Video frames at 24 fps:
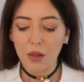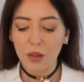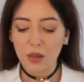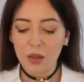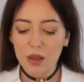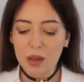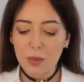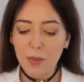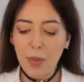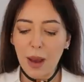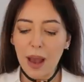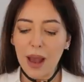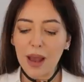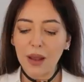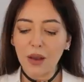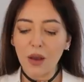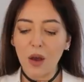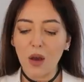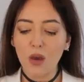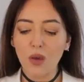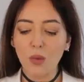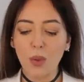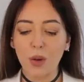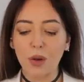The bag
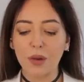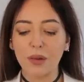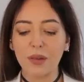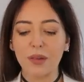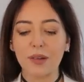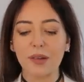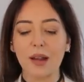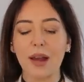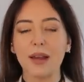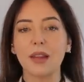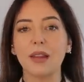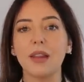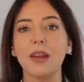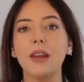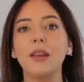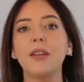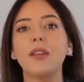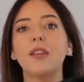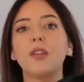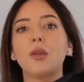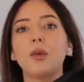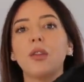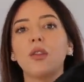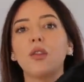opens like this,
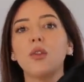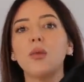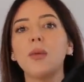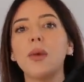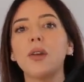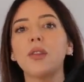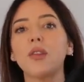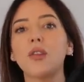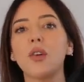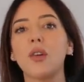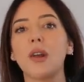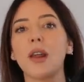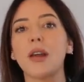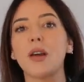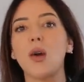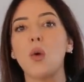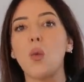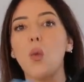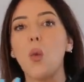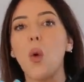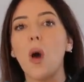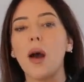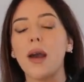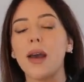so it's almost got like a
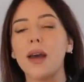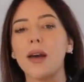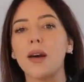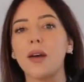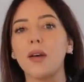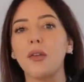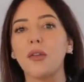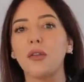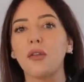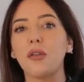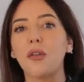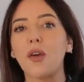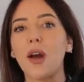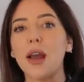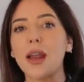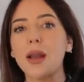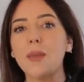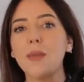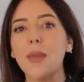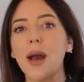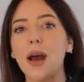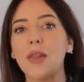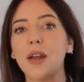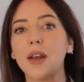wire
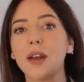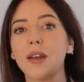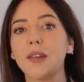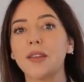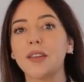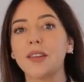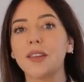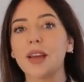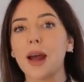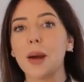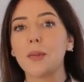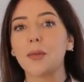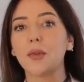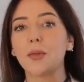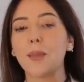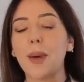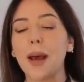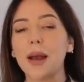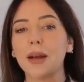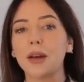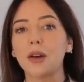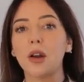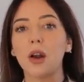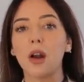frame and then it snaps
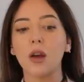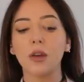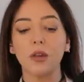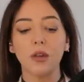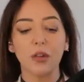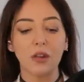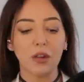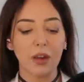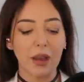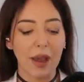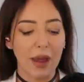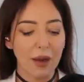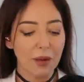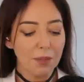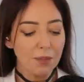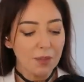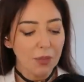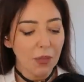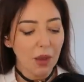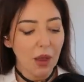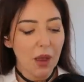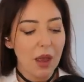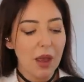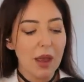back closed again.
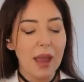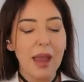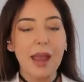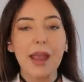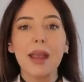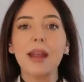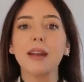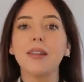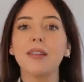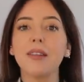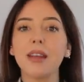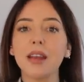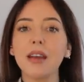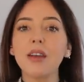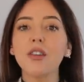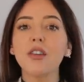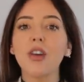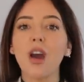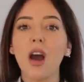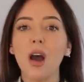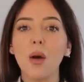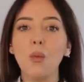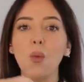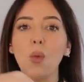It did
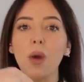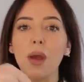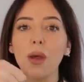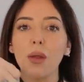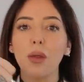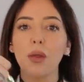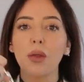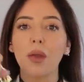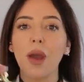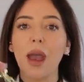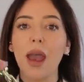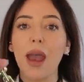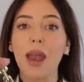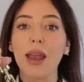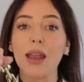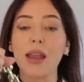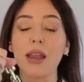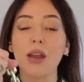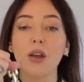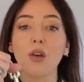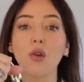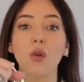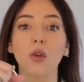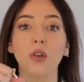come with
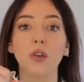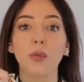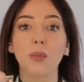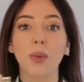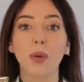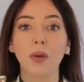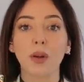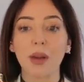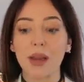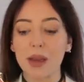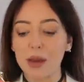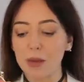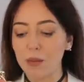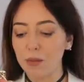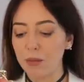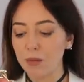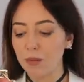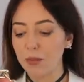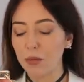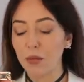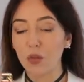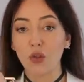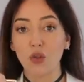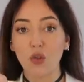a crossbody
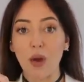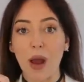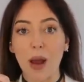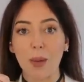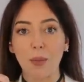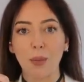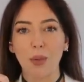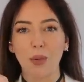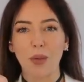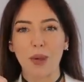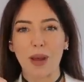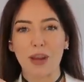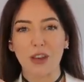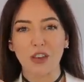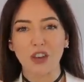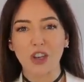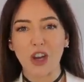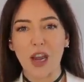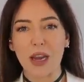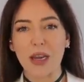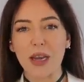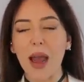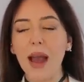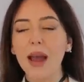strap, like
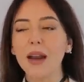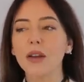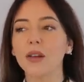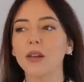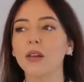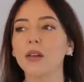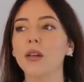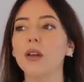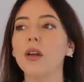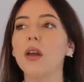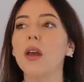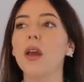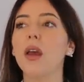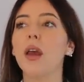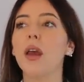chain handle.